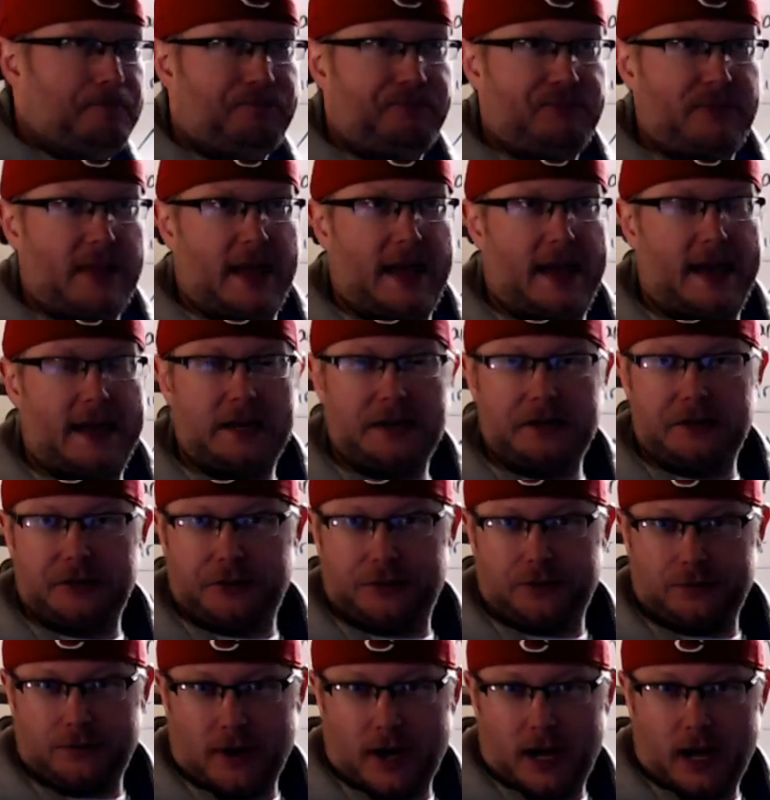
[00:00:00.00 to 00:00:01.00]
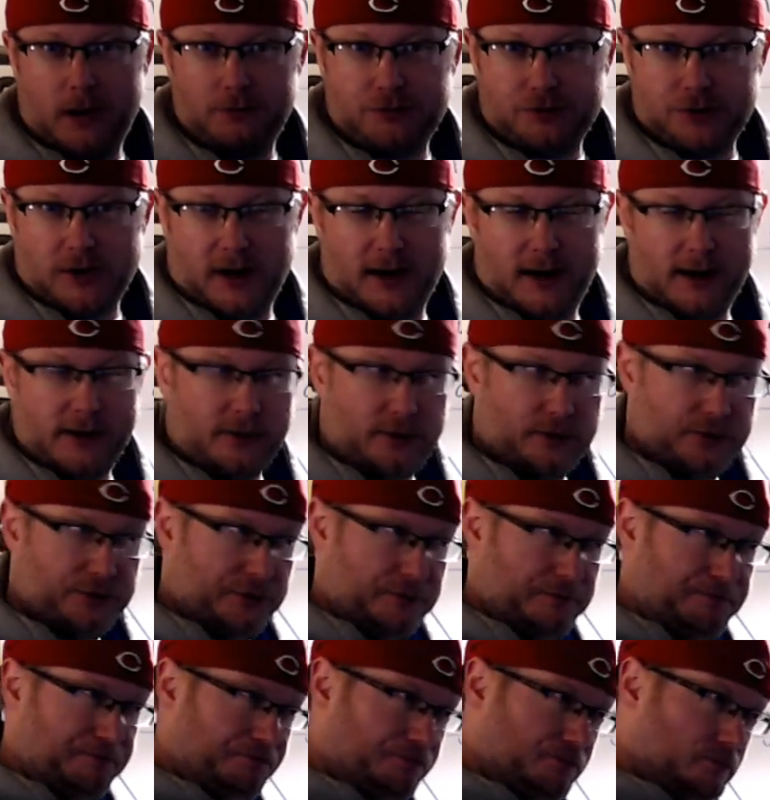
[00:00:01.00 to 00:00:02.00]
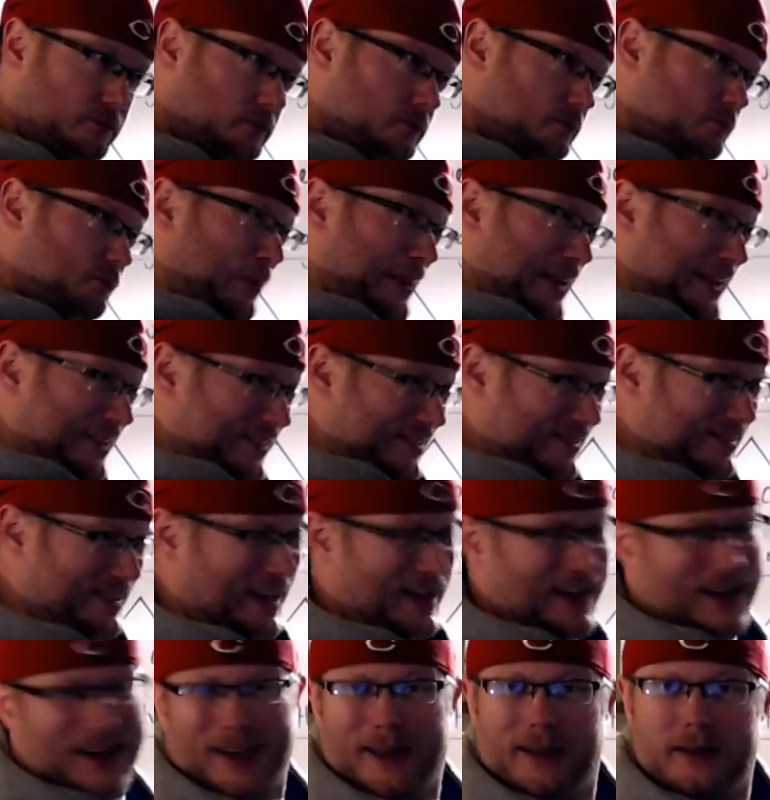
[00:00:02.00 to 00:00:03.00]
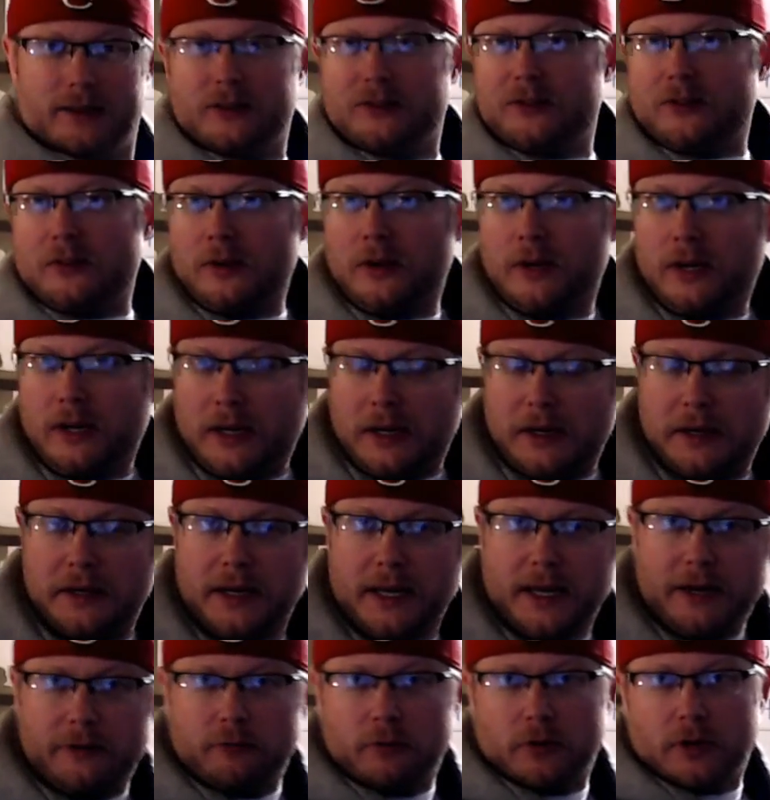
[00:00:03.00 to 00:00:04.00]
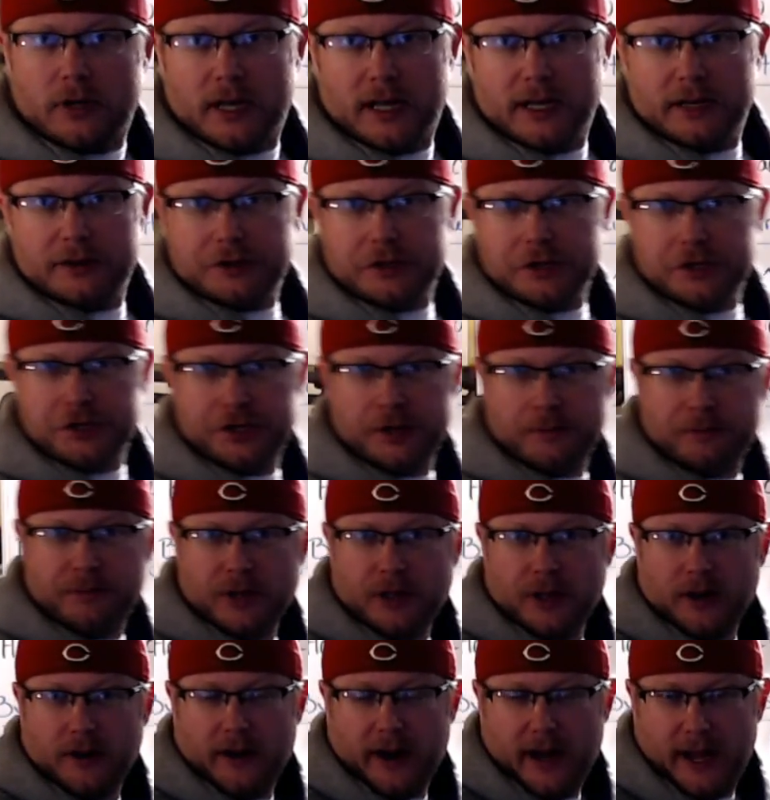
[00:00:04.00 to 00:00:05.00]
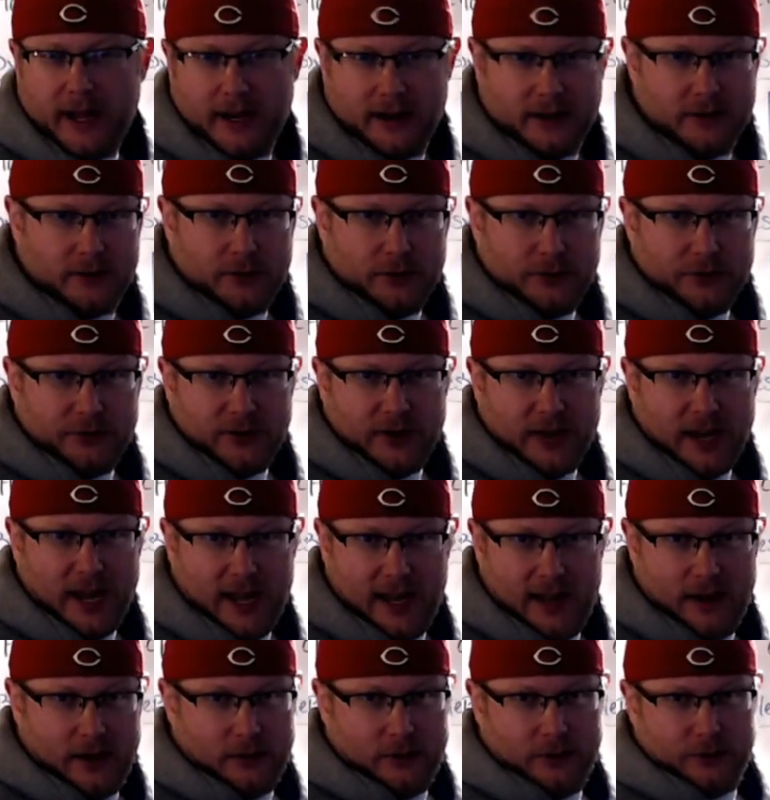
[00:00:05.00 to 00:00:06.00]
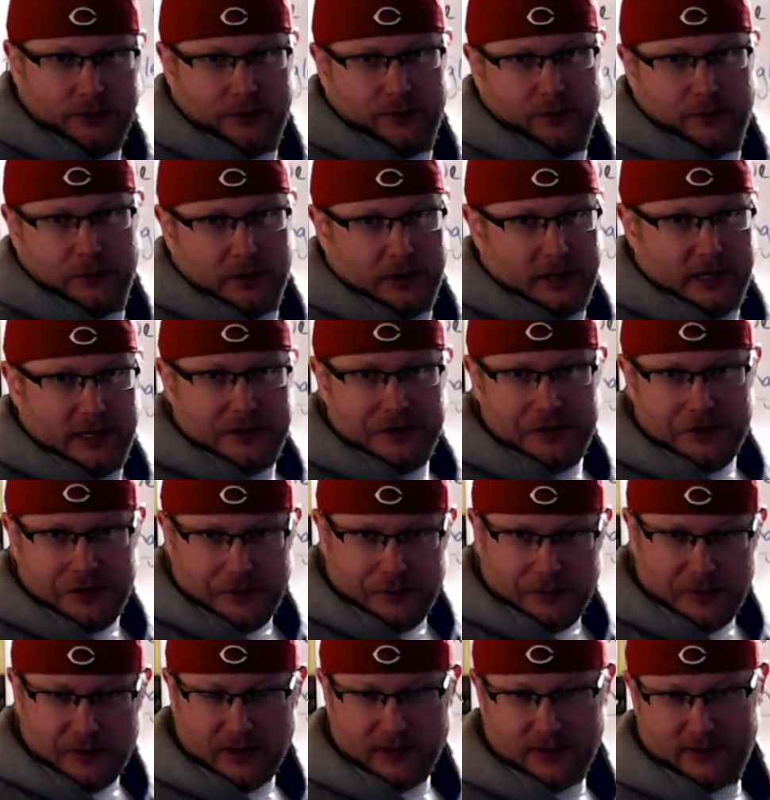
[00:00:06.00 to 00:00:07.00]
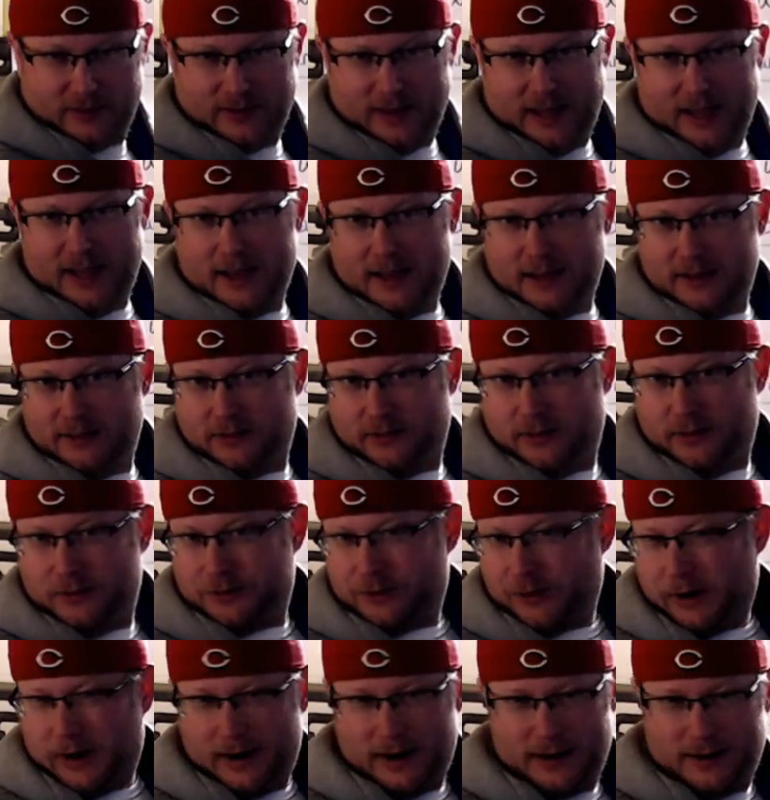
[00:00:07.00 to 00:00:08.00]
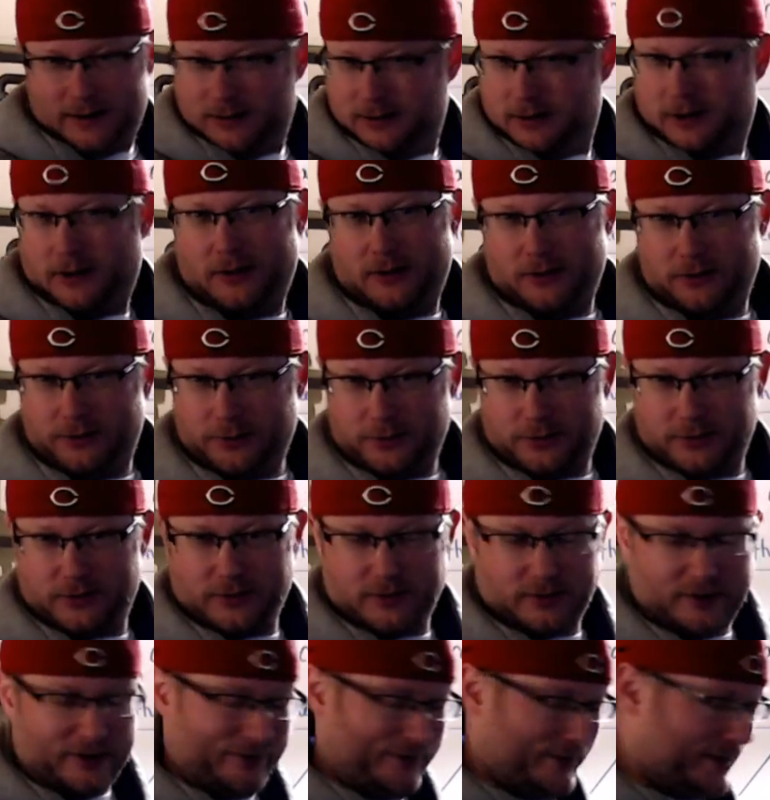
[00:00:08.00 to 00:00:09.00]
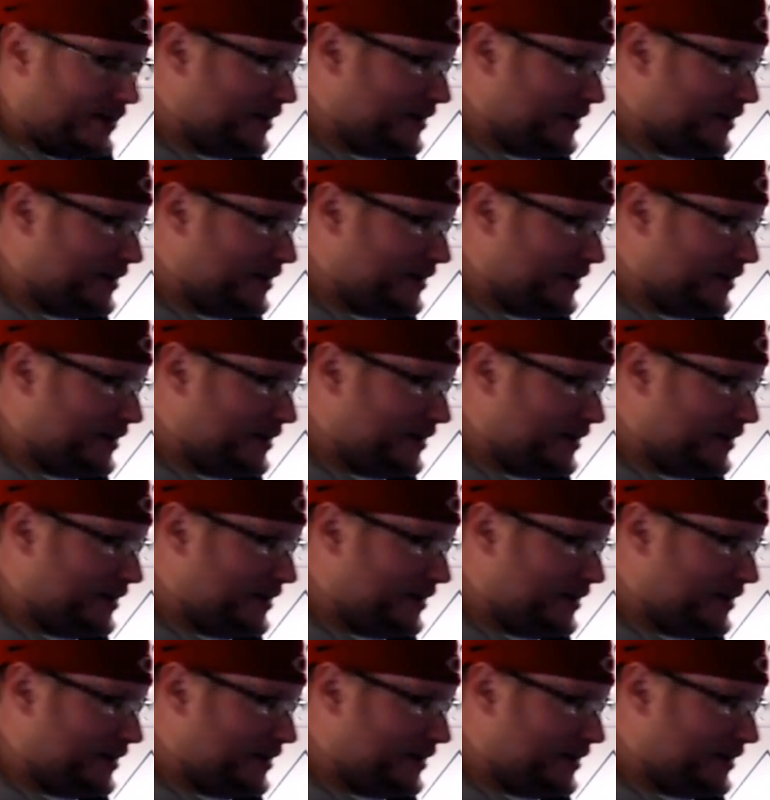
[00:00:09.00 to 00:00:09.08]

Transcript: how to describe triangles, sides in relationship to their angles, and angles in relationship to the sides of the triangle, and all sorts of stuff like